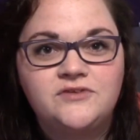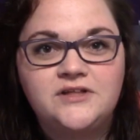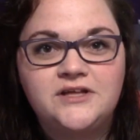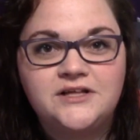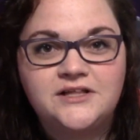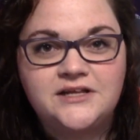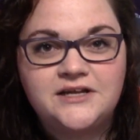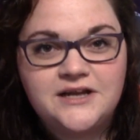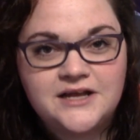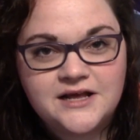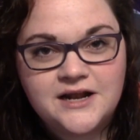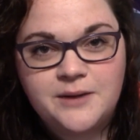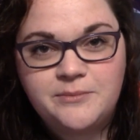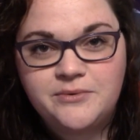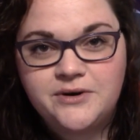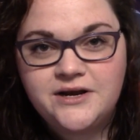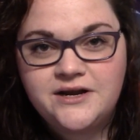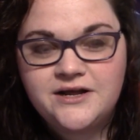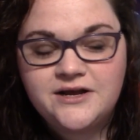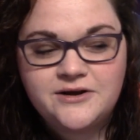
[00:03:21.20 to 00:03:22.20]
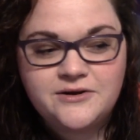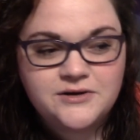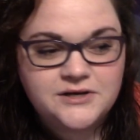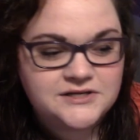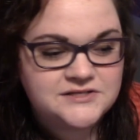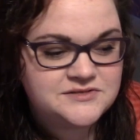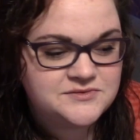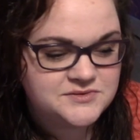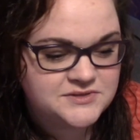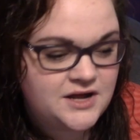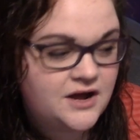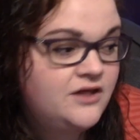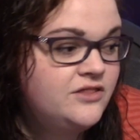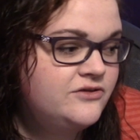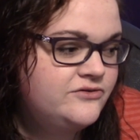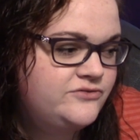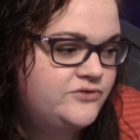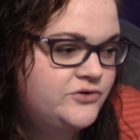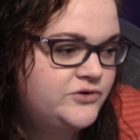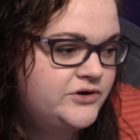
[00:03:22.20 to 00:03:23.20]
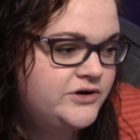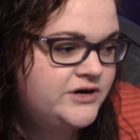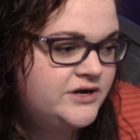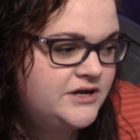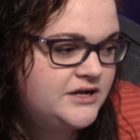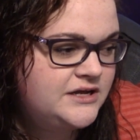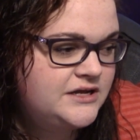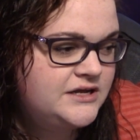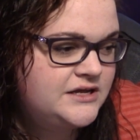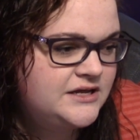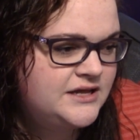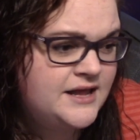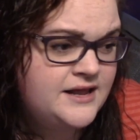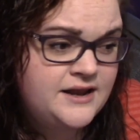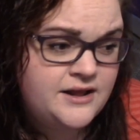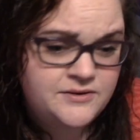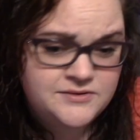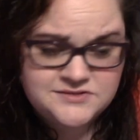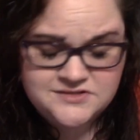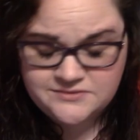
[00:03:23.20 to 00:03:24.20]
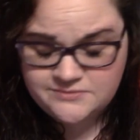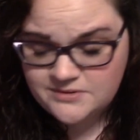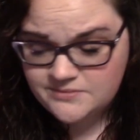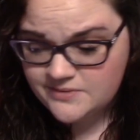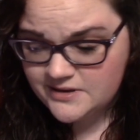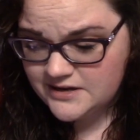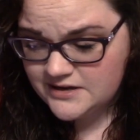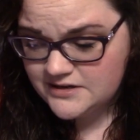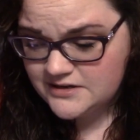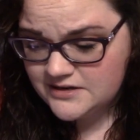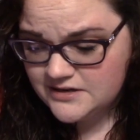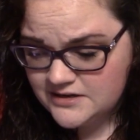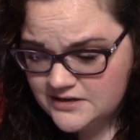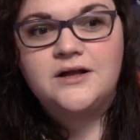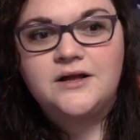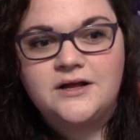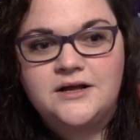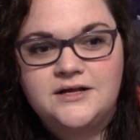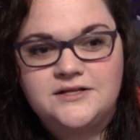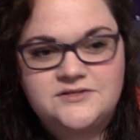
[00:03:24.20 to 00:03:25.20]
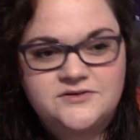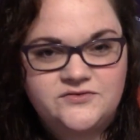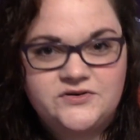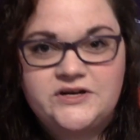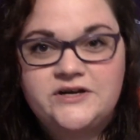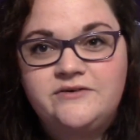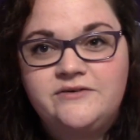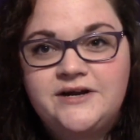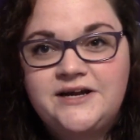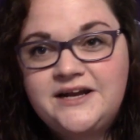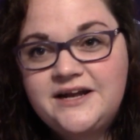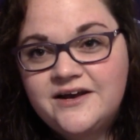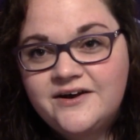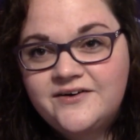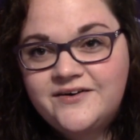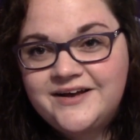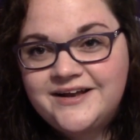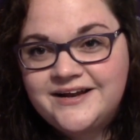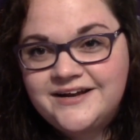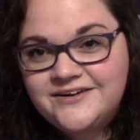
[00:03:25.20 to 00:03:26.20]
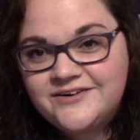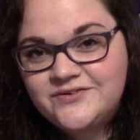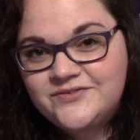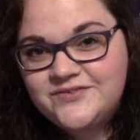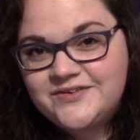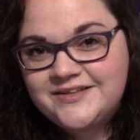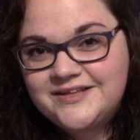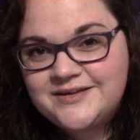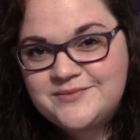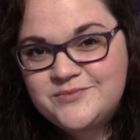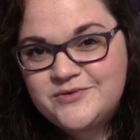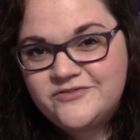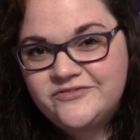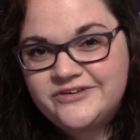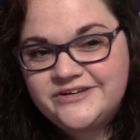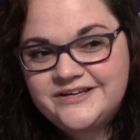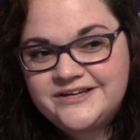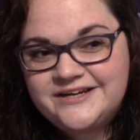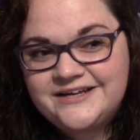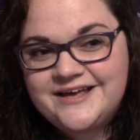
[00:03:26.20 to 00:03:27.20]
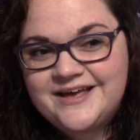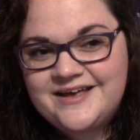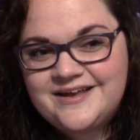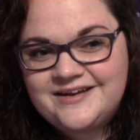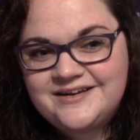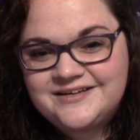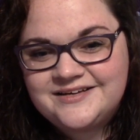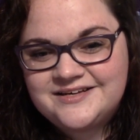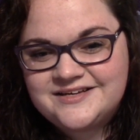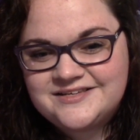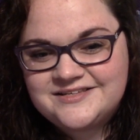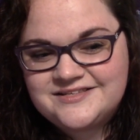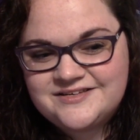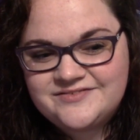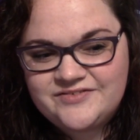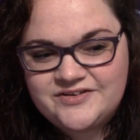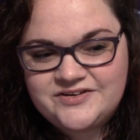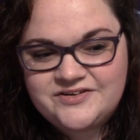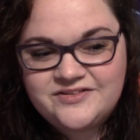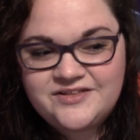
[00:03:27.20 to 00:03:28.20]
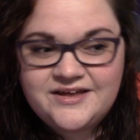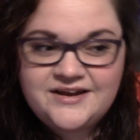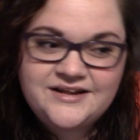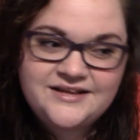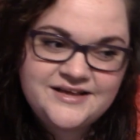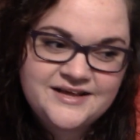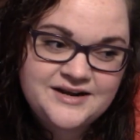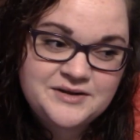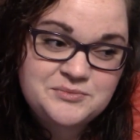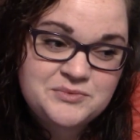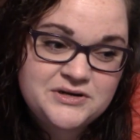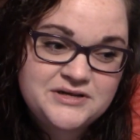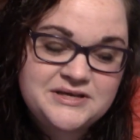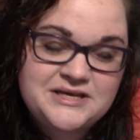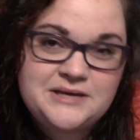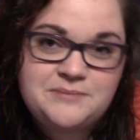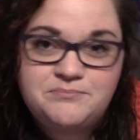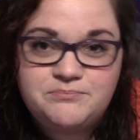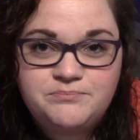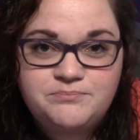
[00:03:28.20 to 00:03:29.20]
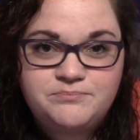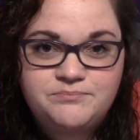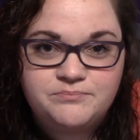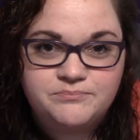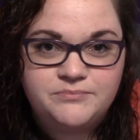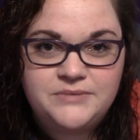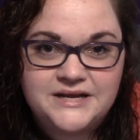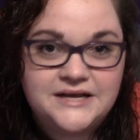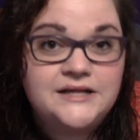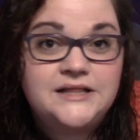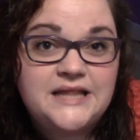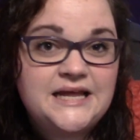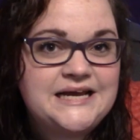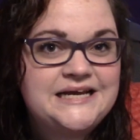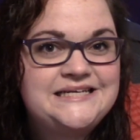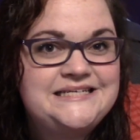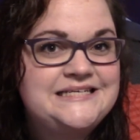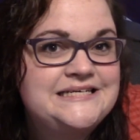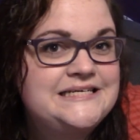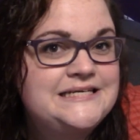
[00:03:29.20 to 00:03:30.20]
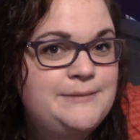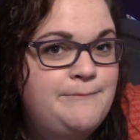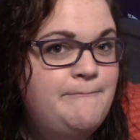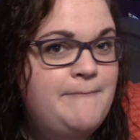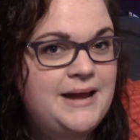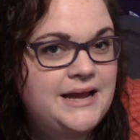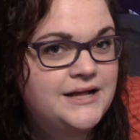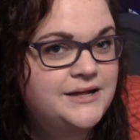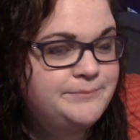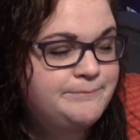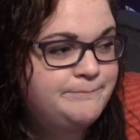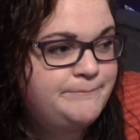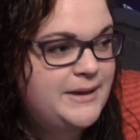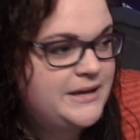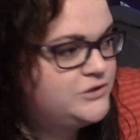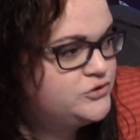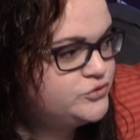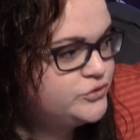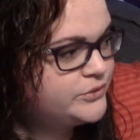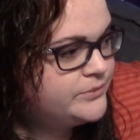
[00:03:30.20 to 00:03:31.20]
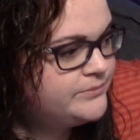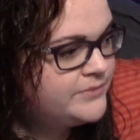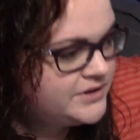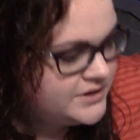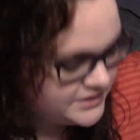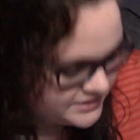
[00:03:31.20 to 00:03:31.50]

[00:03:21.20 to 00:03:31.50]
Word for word: like cleaning it up right now because it was on the floor and now it's on my bed. It's over here right now and I don't feel like moving it again because if I do that again I'm gonna keep neglecting my bedroom.